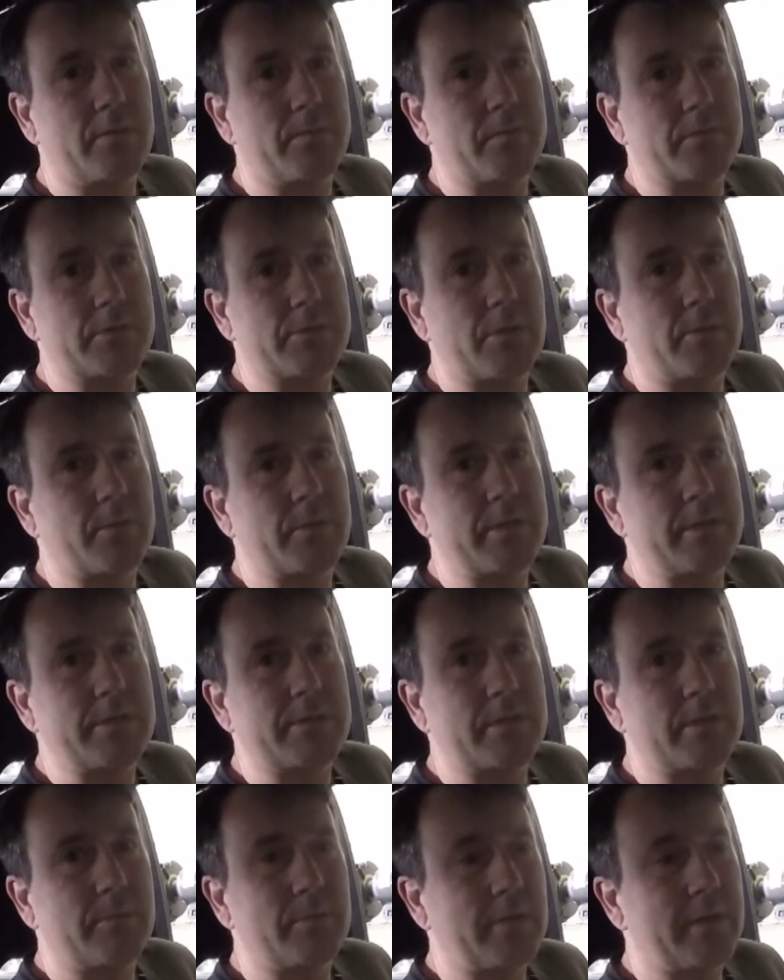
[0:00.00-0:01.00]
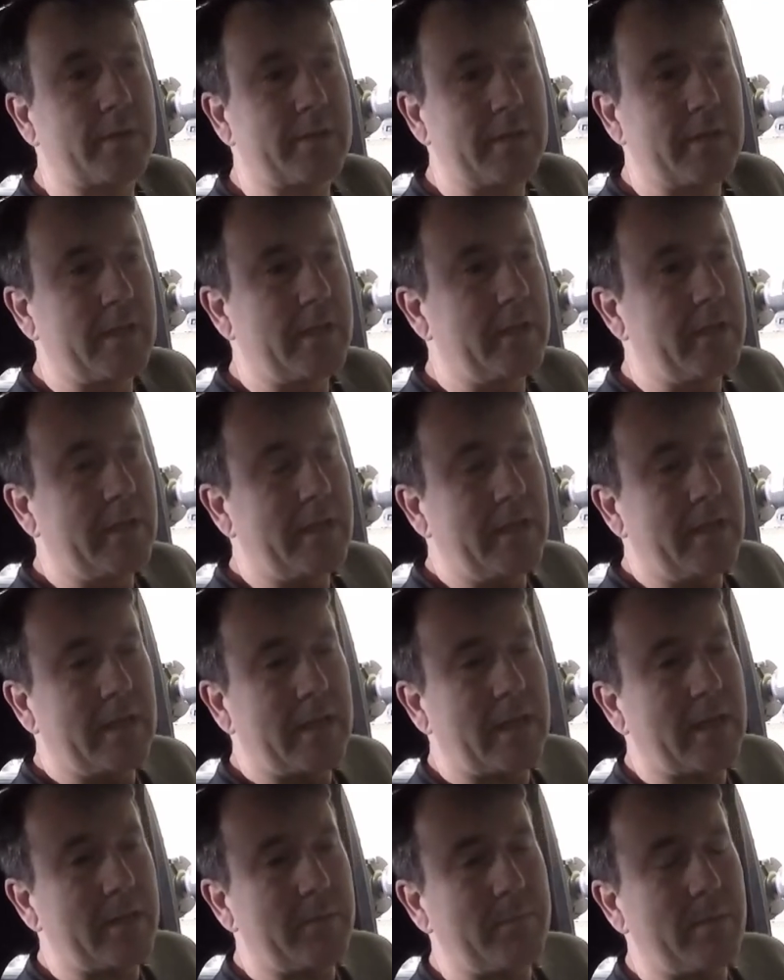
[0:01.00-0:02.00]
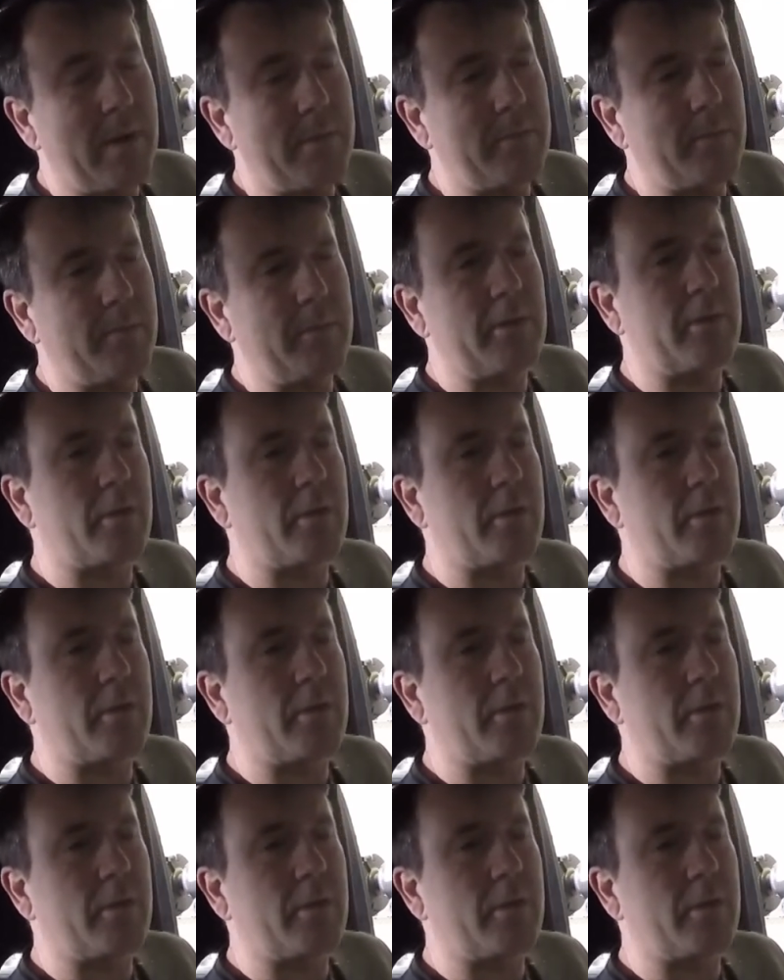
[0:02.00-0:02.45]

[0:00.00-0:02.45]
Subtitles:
for some reason, but yeah, probably the